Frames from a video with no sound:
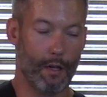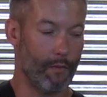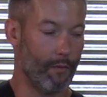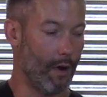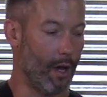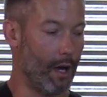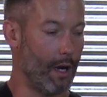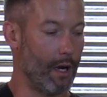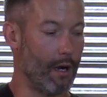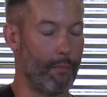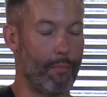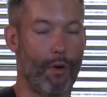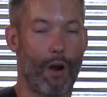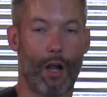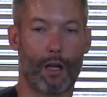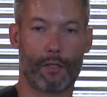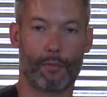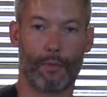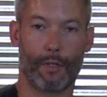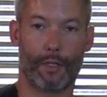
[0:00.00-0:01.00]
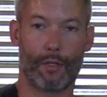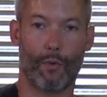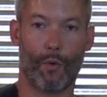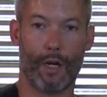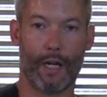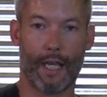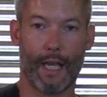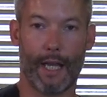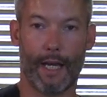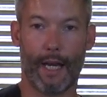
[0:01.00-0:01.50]
running approximately
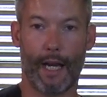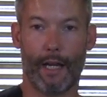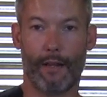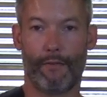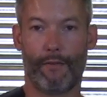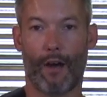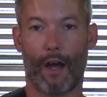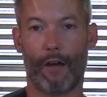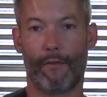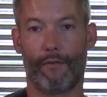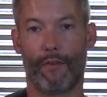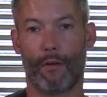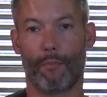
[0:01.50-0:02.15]
2885